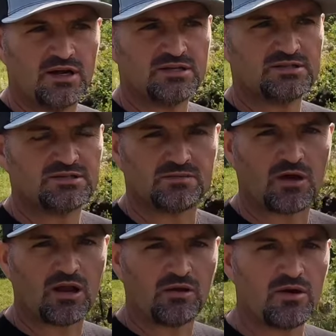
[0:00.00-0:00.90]
done some
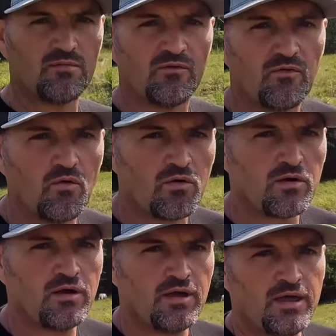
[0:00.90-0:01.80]
clearing before
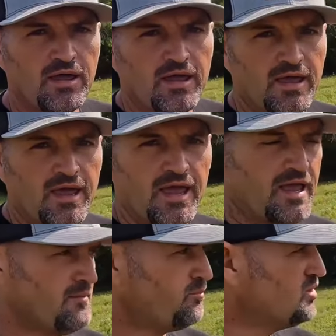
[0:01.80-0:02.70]

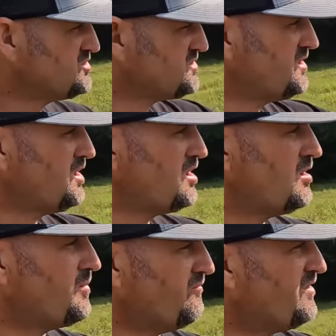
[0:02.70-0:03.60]
and pushed it
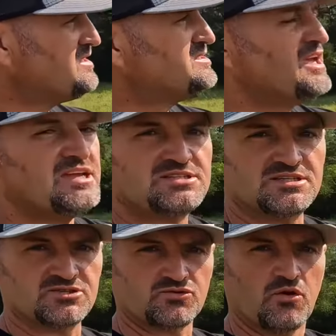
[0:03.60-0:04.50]
up and vegetation
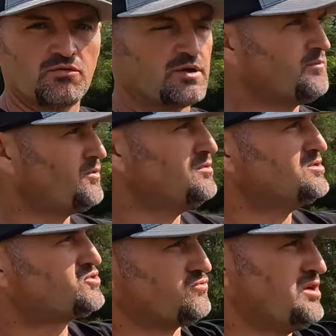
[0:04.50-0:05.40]
is growing up through
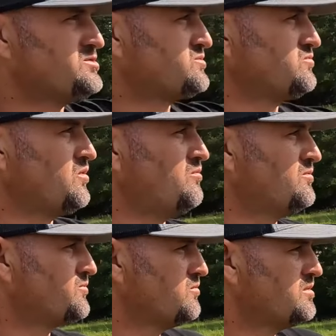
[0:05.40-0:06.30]
it. Trees are growing
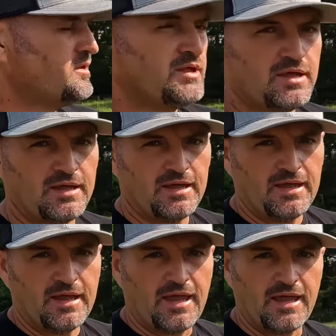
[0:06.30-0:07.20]
through it.
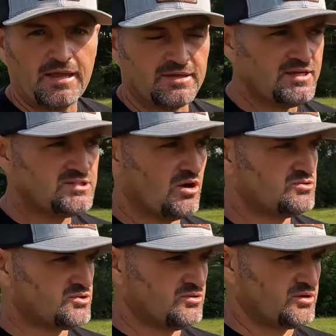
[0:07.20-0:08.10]
And these
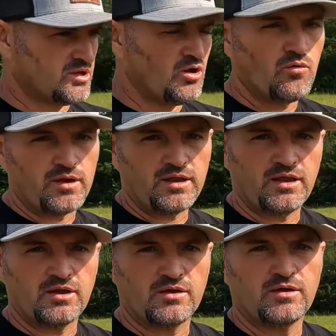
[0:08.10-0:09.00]
goats are gonna go in
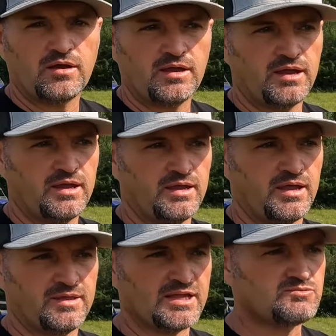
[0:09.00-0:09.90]
here
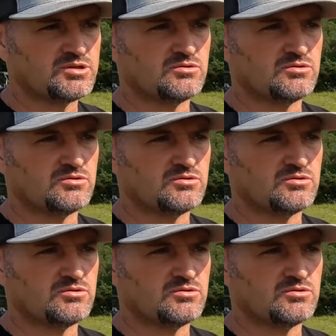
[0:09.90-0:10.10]
and that's what